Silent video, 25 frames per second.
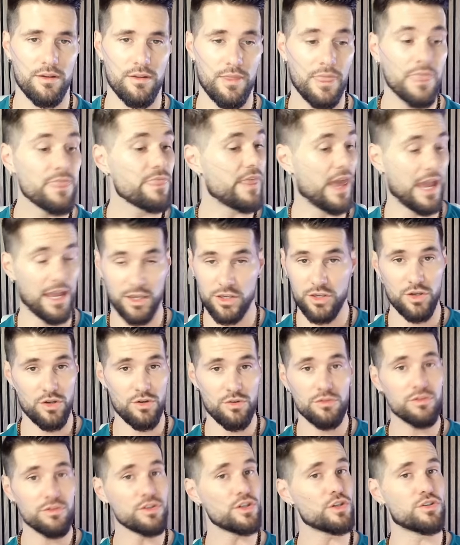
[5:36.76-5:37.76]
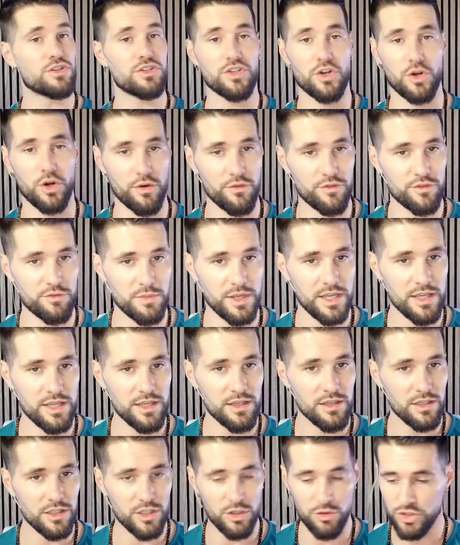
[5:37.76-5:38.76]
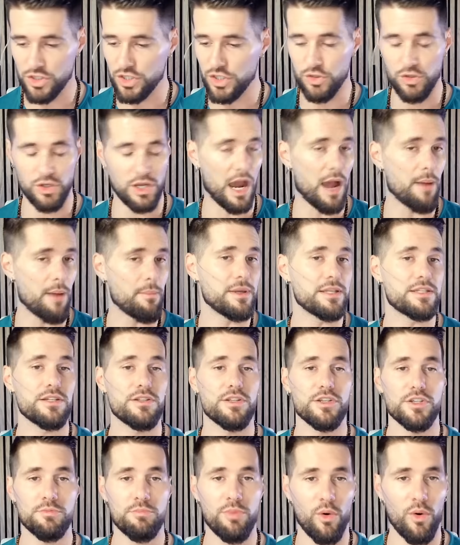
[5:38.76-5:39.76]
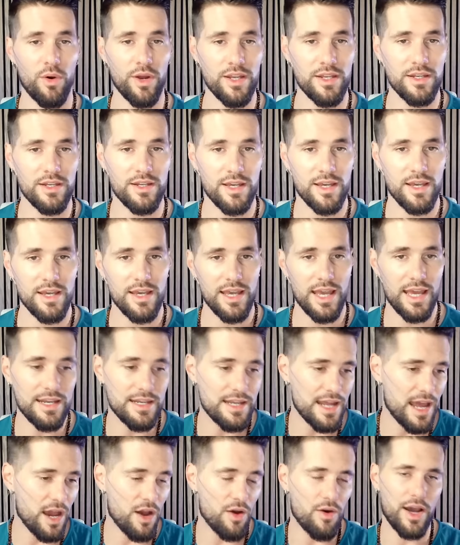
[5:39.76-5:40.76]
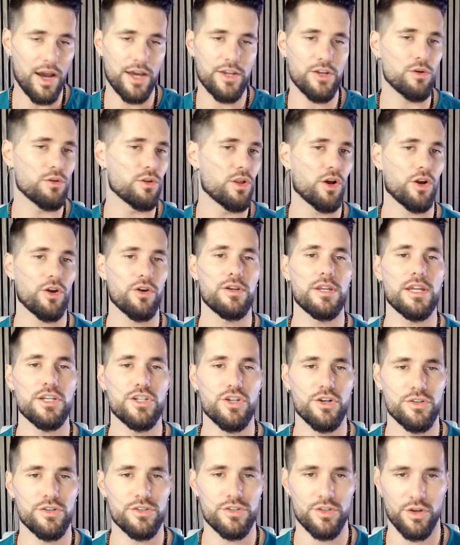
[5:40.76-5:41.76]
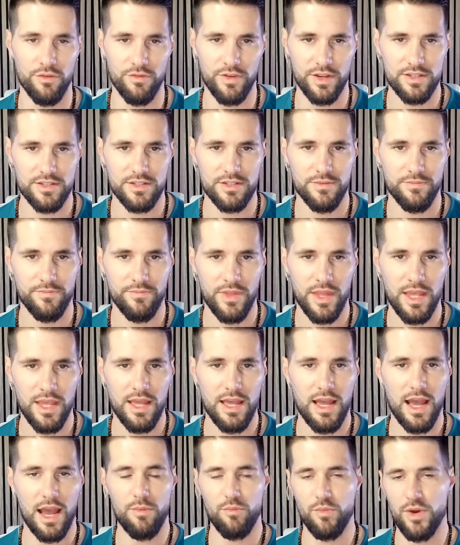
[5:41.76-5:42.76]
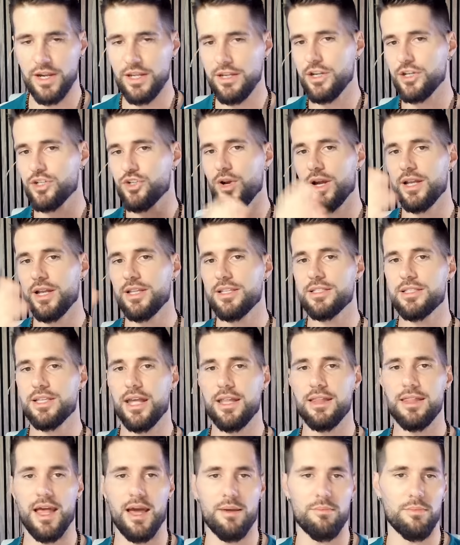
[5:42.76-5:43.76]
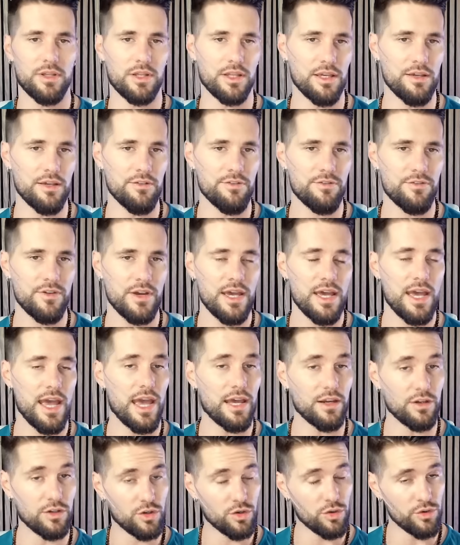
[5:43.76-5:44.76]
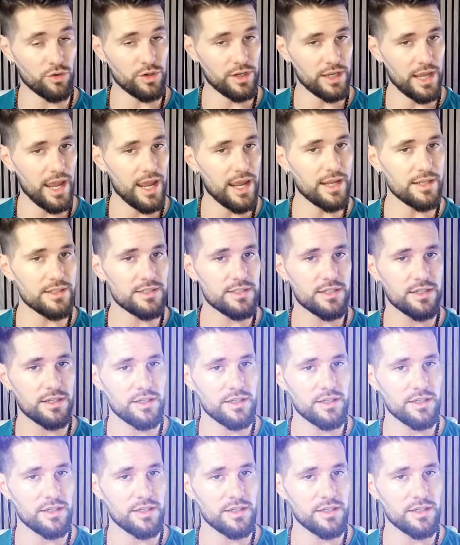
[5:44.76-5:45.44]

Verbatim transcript: Thank you. You served me. You, you got me to this point, And now I no longer need your service. I'm ready to transcend that belief and create